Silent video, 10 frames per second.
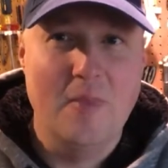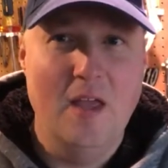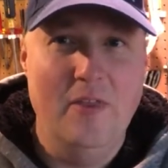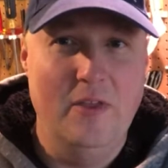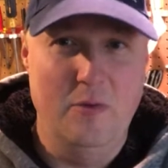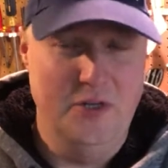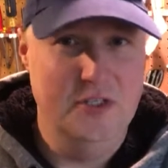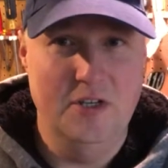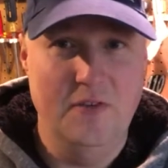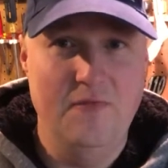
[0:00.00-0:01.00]
I think they were just
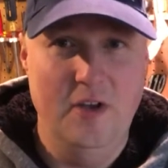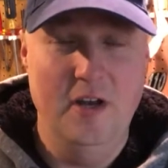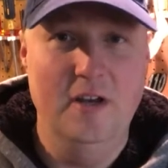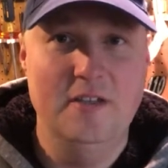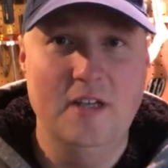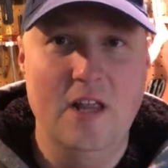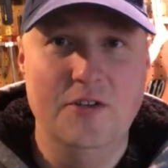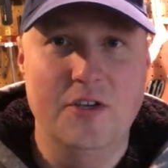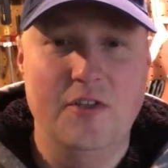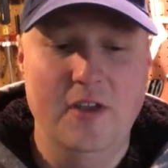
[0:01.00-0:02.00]
such a fun,
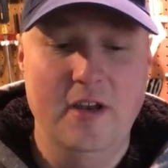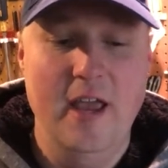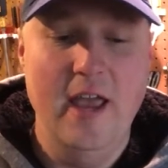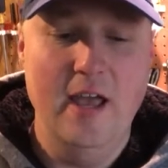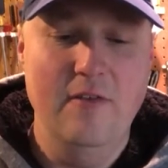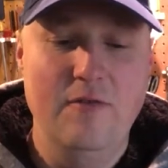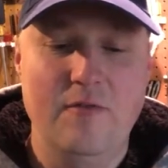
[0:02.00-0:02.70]
nostalgic thing to have